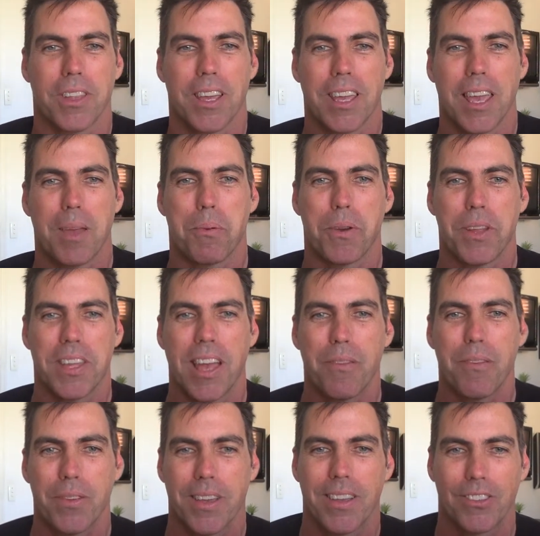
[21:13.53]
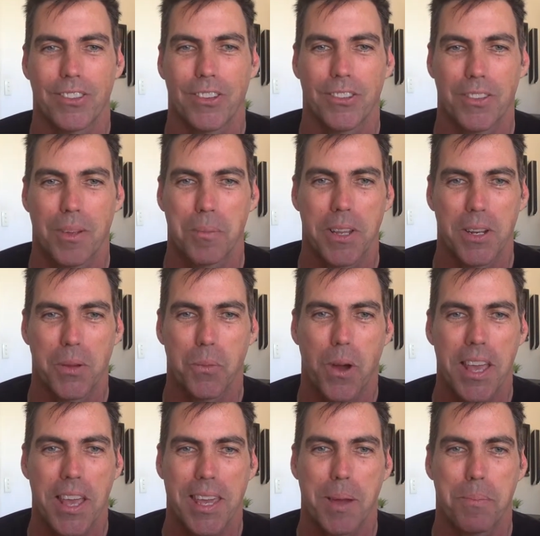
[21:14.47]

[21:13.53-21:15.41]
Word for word: they get pretty envious because, I mean, to wake